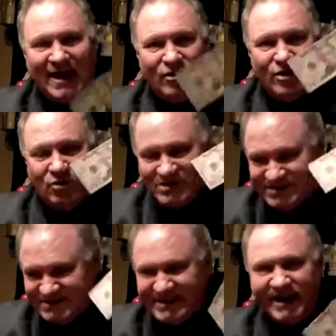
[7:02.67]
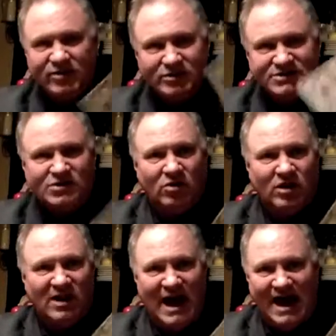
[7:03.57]
I don't know a single
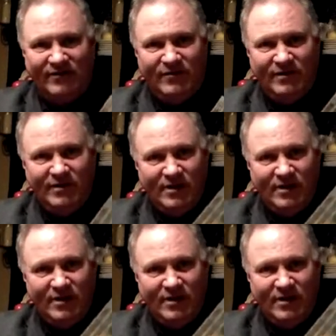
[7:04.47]
soul alive